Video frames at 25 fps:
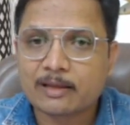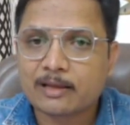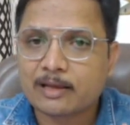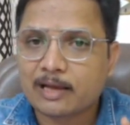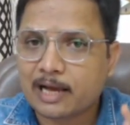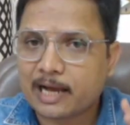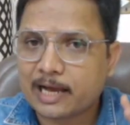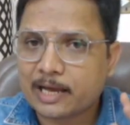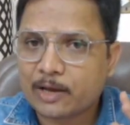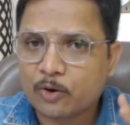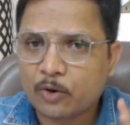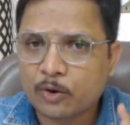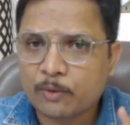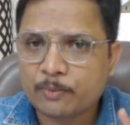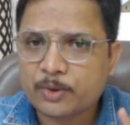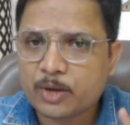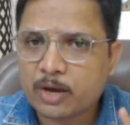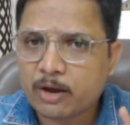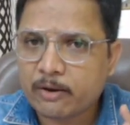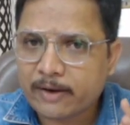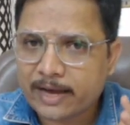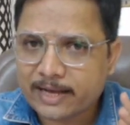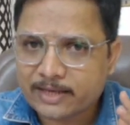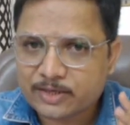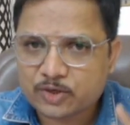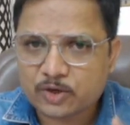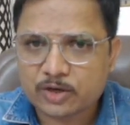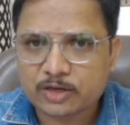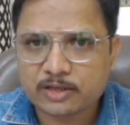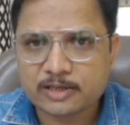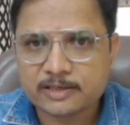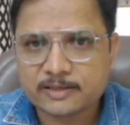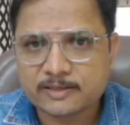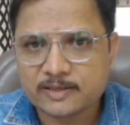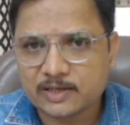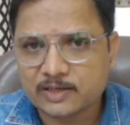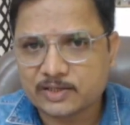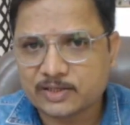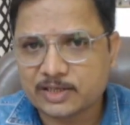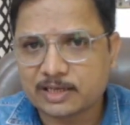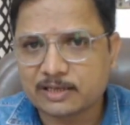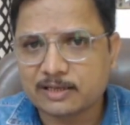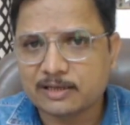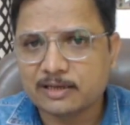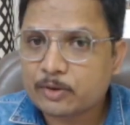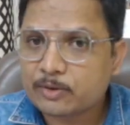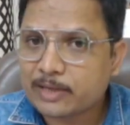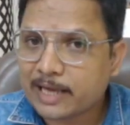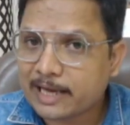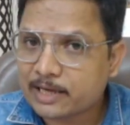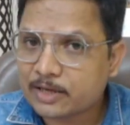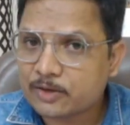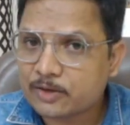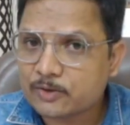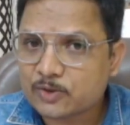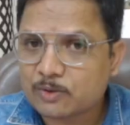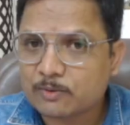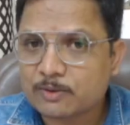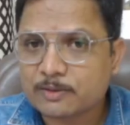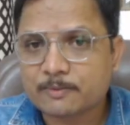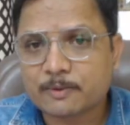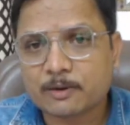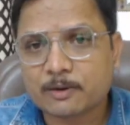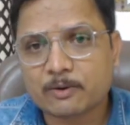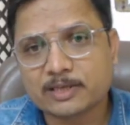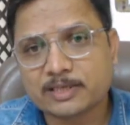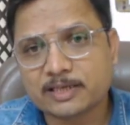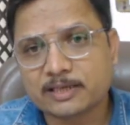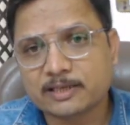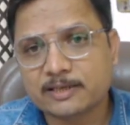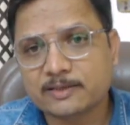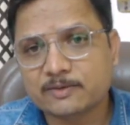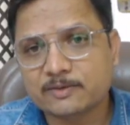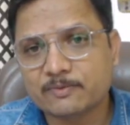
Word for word: I hope you have enjoyed this session. Thank you so much for watching this